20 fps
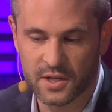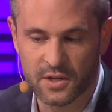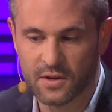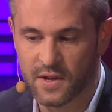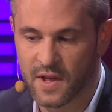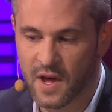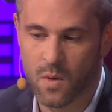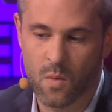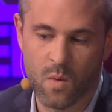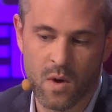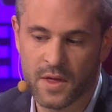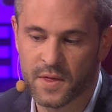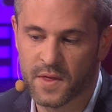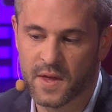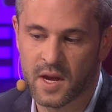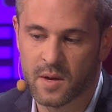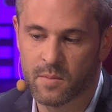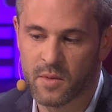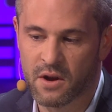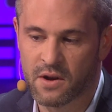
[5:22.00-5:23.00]
yeah. going to do that one
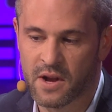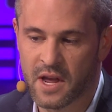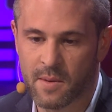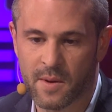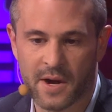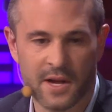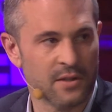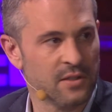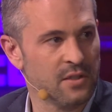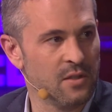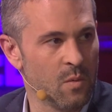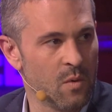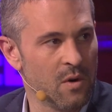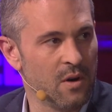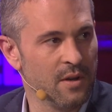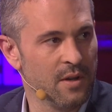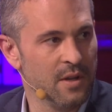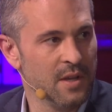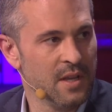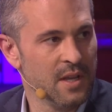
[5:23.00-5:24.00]
thing better than anybody else in the
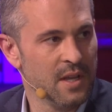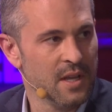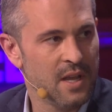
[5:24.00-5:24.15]
world.